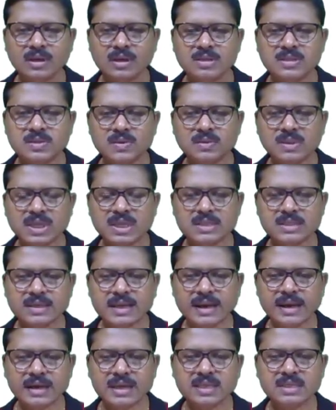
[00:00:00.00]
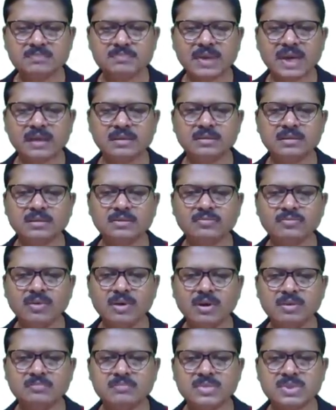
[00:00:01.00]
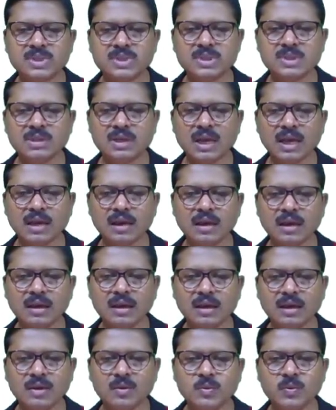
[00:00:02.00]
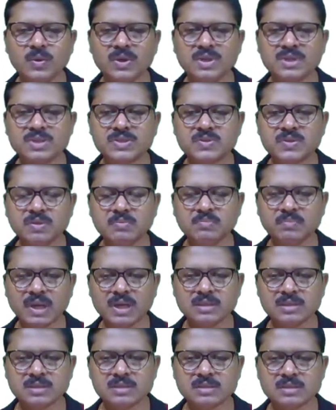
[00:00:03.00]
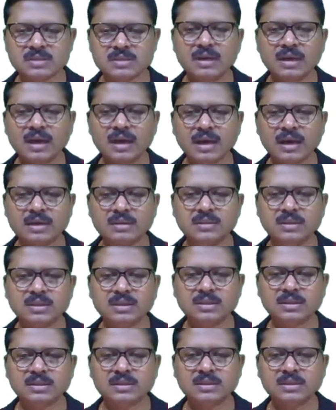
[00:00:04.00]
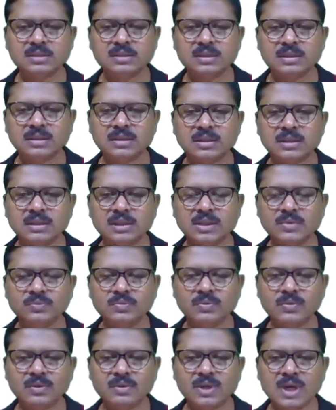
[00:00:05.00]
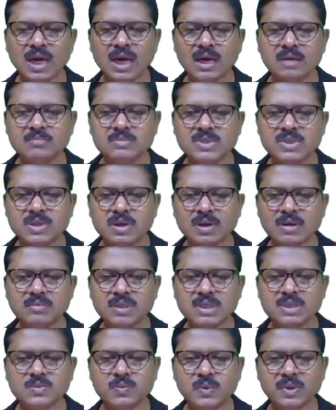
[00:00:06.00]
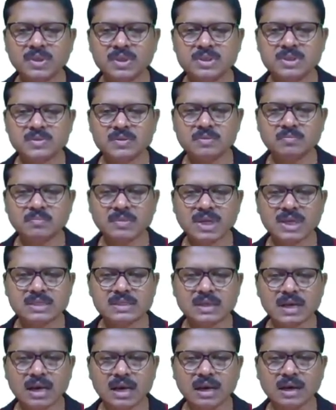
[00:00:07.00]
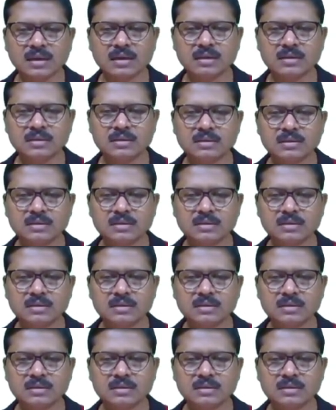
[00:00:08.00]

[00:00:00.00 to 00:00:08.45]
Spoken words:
So this arrangement forms a Wheatstone bridge, and the four arms of this Wheatstone bridge are: